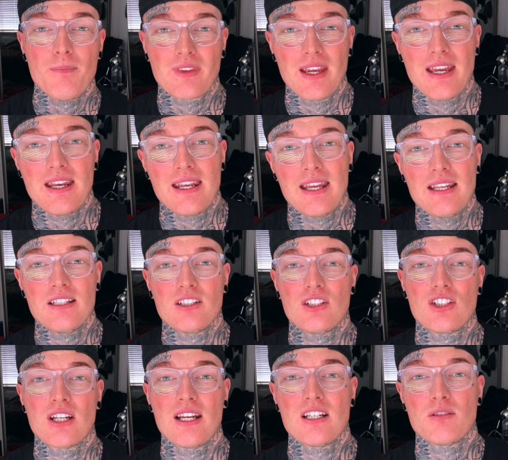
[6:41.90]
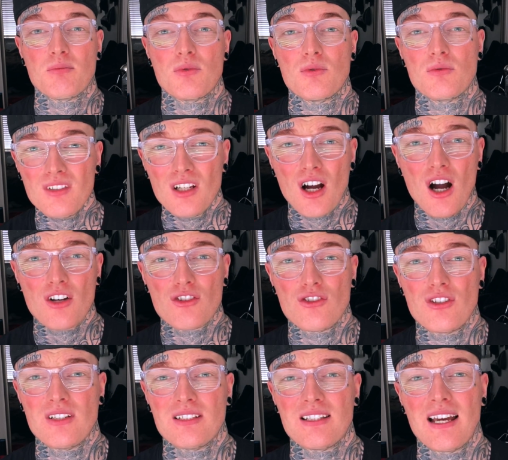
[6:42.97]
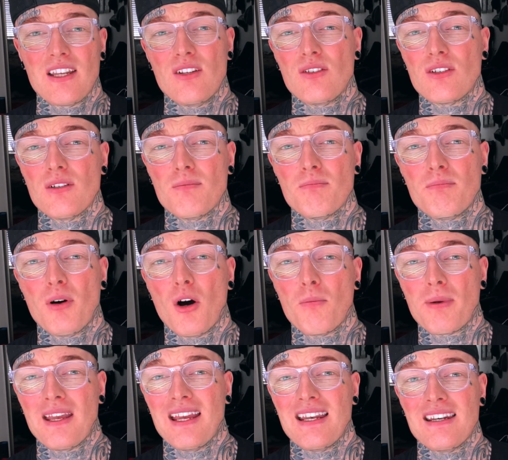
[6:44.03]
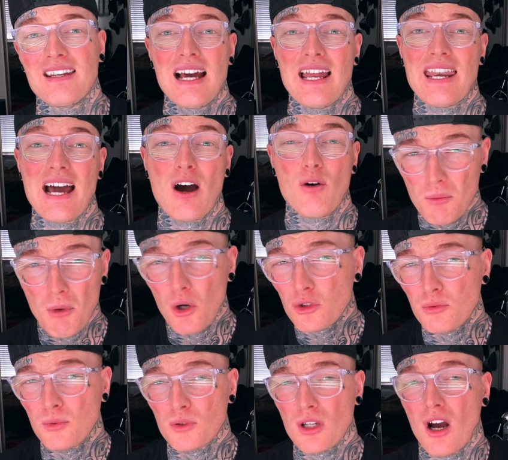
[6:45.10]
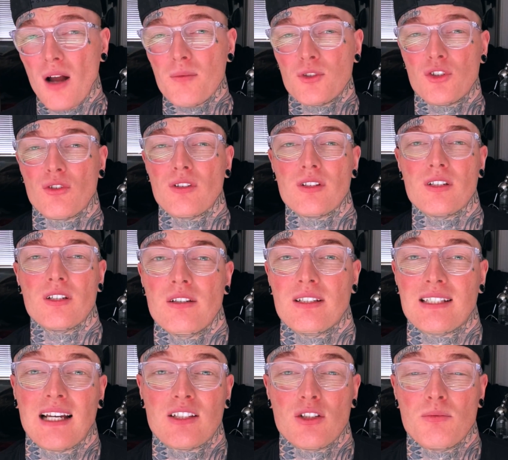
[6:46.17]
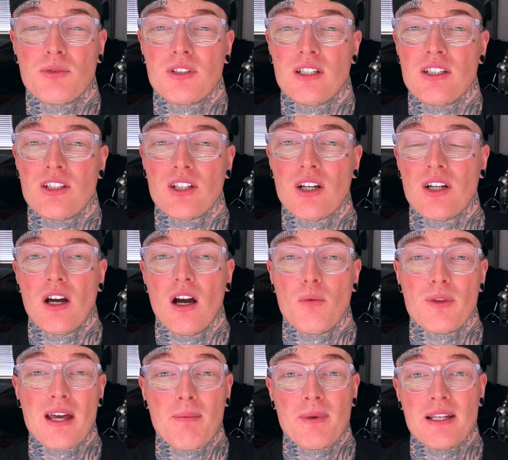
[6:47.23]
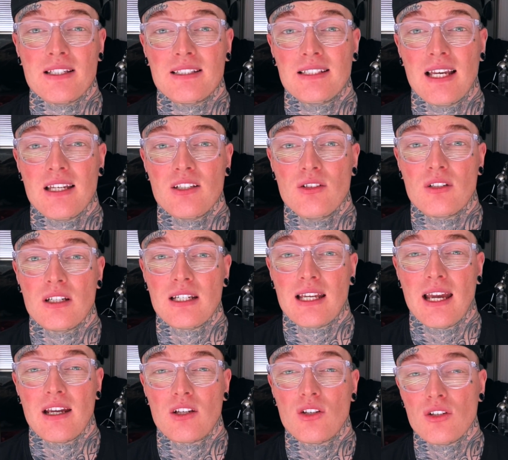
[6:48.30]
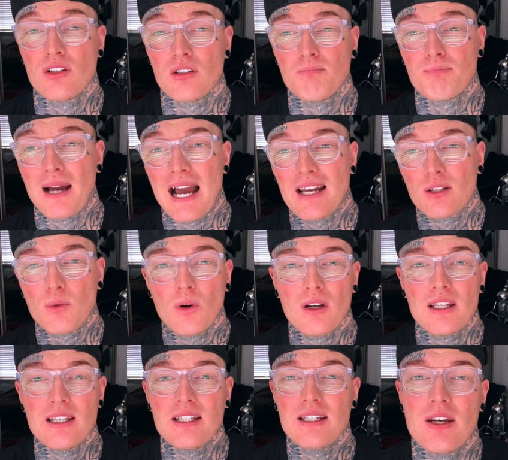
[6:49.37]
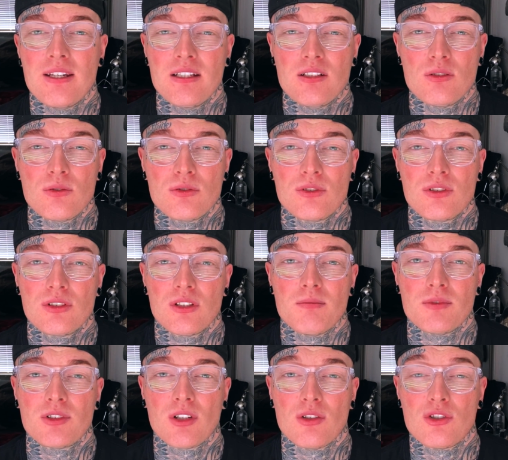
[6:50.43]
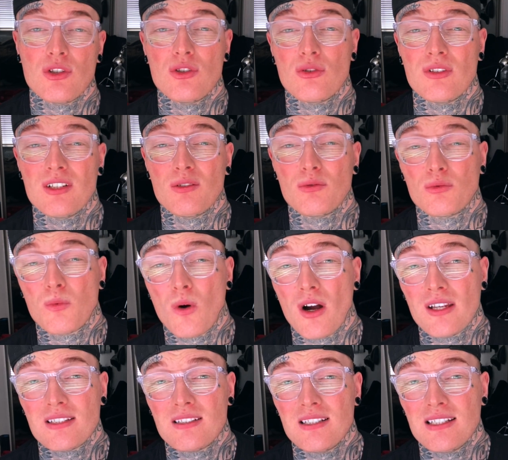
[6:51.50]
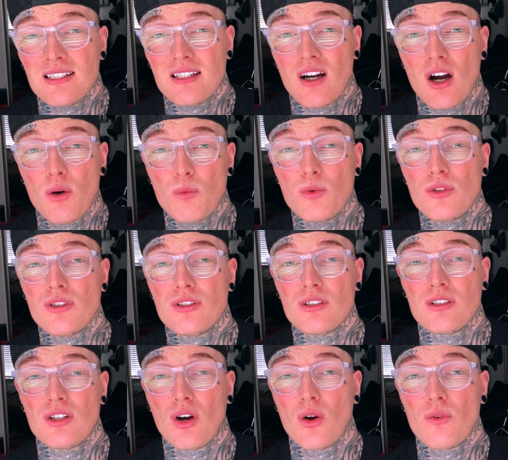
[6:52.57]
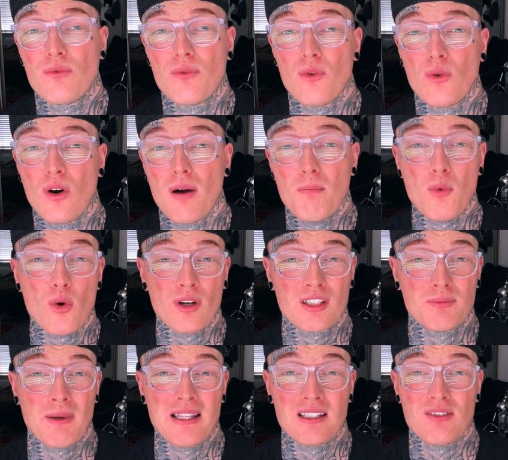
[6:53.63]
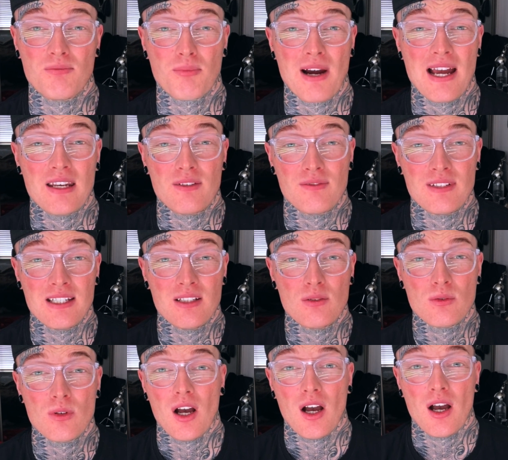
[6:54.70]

in interchangeable cartridges that you can pop in and out multiple times during the tattoo procedure. With that being said, you can get good and bad quality needles, so choose your needles wisely. I would go for a more expensive brand of needle.